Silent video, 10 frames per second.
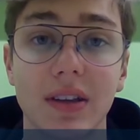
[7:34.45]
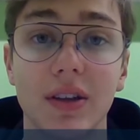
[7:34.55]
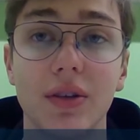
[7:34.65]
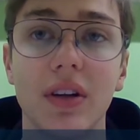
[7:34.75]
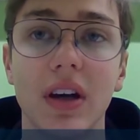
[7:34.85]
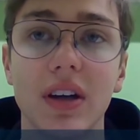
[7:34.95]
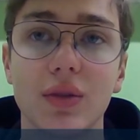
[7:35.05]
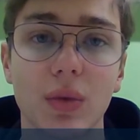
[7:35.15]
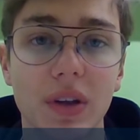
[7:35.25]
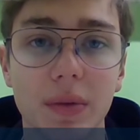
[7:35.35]
good as
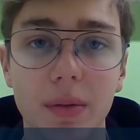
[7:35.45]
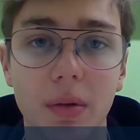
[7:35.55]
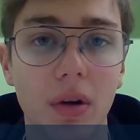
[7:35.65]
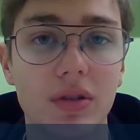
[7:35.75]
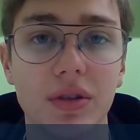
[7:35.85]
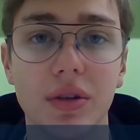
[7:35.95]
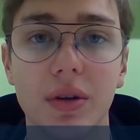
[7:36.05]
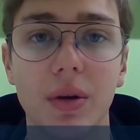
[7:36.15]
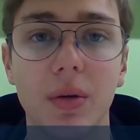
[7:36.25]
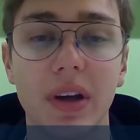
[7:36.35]
white people, so you
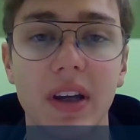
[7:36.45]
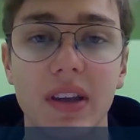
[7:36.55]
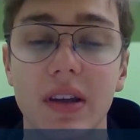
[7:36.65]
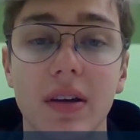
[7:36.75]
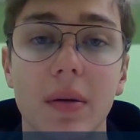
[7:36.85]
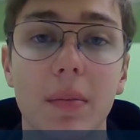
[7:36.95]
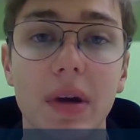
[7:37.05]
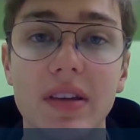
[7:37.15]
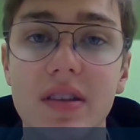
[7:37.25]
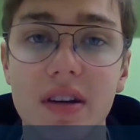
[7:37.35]
could only get
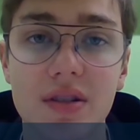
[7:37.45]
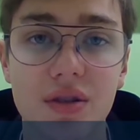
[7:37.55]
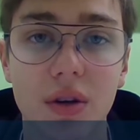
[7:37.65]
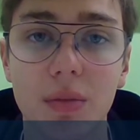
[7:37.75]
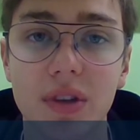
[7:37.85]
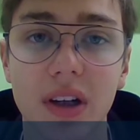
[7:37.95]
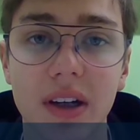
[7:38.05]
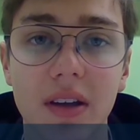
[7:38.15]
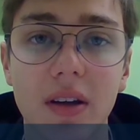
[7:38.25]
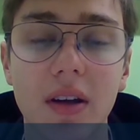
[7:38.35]
maintenance jobs like
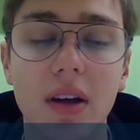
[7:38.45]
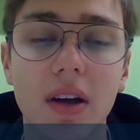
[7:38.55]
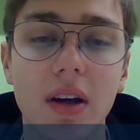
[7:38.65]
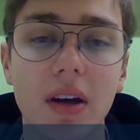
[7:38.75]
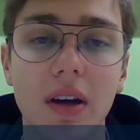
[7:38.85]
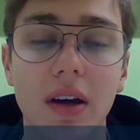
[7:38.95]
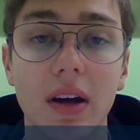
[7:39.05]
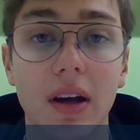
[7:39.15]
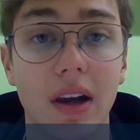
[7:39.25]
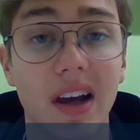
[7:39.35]

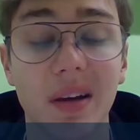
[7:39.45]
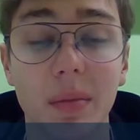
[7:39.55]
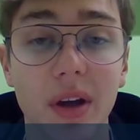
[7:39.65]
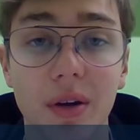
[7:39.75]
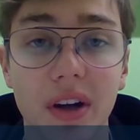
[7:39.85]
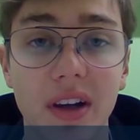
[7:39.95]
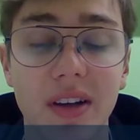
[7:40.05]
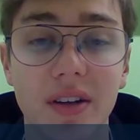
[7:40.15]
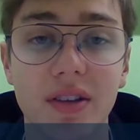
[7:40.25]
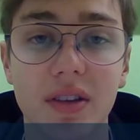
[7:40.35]
maid or
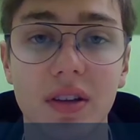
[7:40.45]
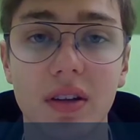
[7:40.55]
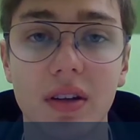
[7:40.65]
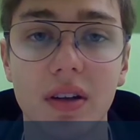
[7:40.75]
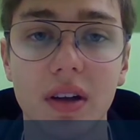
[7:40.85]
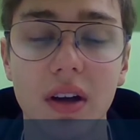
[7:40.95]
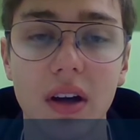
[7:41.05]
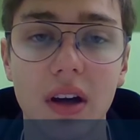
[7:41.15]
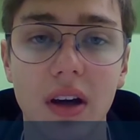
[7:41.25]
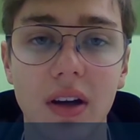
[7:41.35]
cleaners.
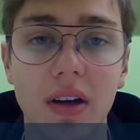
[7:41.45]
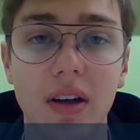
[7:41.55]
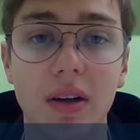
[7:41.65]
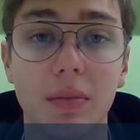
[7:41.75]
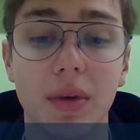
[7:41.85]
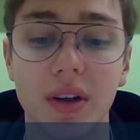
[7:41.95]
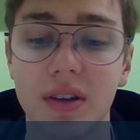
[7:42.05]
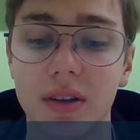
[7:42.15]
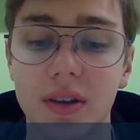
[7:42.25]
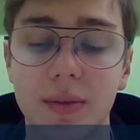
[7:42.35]

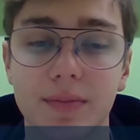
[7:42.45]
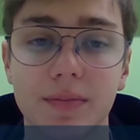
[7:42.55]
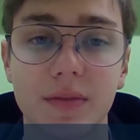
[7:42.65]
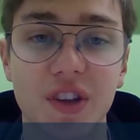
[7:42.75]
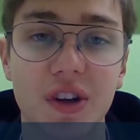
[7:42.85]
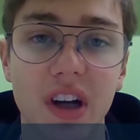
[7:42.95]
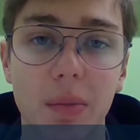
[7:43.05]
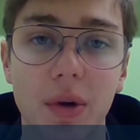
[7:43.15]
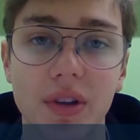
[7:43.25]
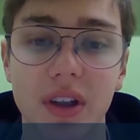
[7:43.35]
But during
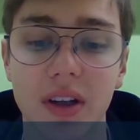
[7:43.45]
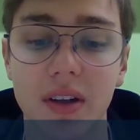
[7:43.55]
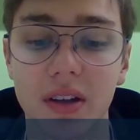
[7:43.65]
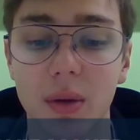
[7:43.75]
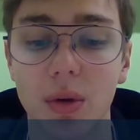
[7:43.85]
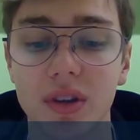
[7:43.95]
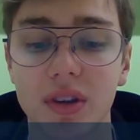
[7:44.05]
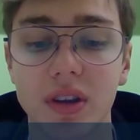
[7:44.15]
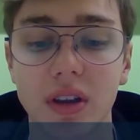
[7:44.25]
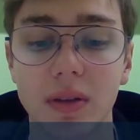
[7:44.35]
apartheid, there was
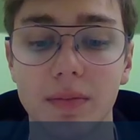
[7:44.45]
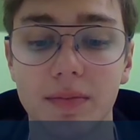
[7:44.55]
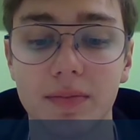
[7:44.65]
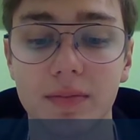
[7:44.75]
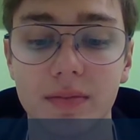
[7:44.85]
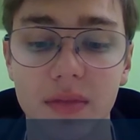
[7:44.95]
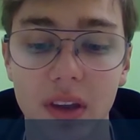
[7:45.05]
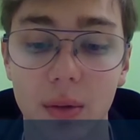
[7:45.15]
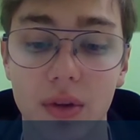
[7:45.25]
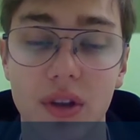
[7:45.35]

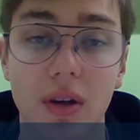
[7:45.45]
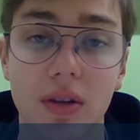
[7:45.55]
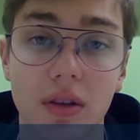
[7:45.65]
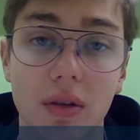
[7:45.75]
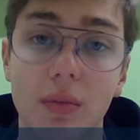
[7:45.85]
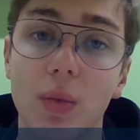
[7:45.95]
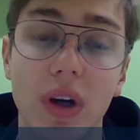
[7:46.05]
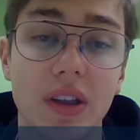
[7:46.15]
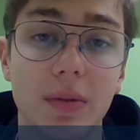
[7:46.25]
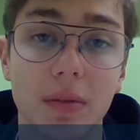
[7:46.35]
a lot of
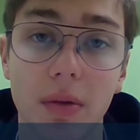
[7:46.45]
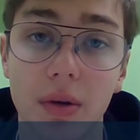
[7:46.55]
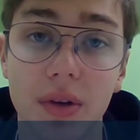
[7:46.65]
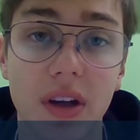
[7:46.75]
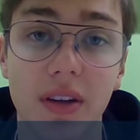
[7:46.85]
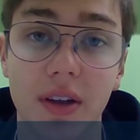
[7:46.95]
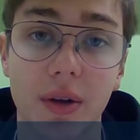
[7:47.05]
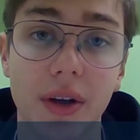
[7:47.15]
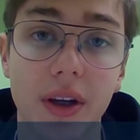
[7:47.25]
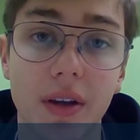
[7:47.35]
white people who didn't
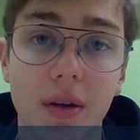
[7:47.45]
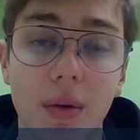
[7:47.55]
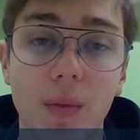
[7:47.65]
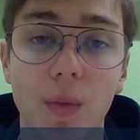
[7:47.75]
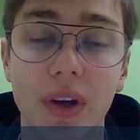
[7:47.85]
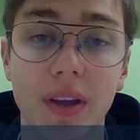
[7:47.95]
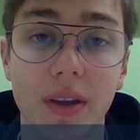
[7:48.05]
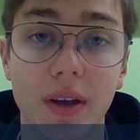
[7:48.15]
agree with